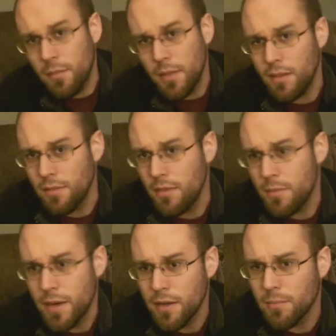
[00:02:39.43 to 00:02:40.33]
take me the
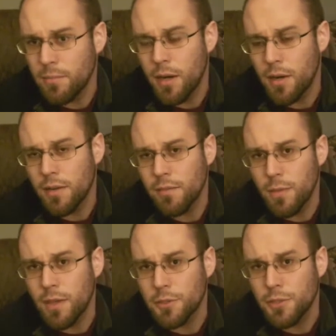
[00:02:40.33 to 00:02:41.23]
better part of
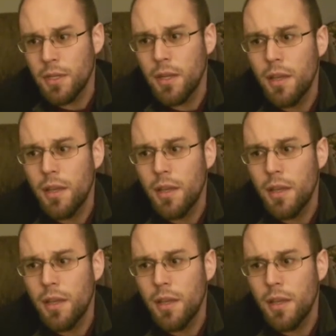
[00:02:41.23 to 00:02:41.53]
March.